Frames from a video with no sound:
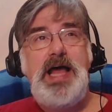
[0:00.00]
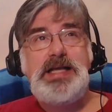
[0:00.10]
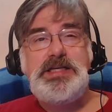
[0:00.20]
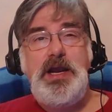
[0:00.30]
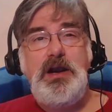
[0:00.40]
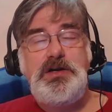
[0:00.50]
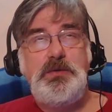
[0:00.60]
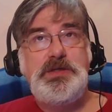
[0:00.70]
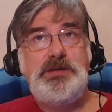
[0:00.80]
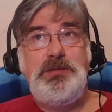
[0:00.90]
the last
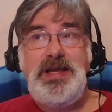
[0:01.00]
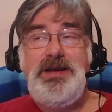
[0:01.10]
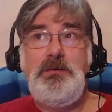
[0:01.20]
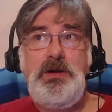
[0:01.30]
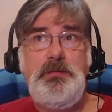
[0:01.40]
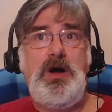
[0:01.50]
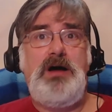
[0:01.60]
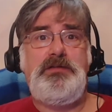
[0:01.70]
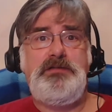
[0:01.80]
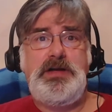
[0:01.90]
character was a blatant
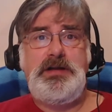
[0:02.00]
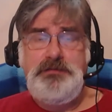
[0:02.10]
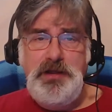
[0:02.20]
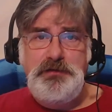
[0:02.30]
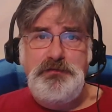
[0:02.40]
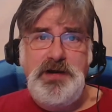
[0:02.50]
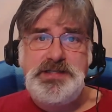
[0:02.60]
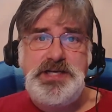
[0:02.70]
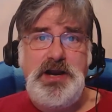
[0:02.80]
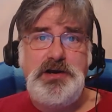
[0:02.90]
ripoff of another
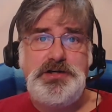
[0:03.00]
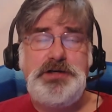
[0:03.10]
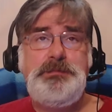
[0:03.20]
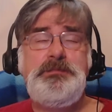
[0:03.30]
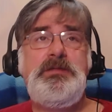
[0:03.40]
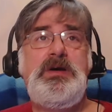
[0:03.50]
friend's character.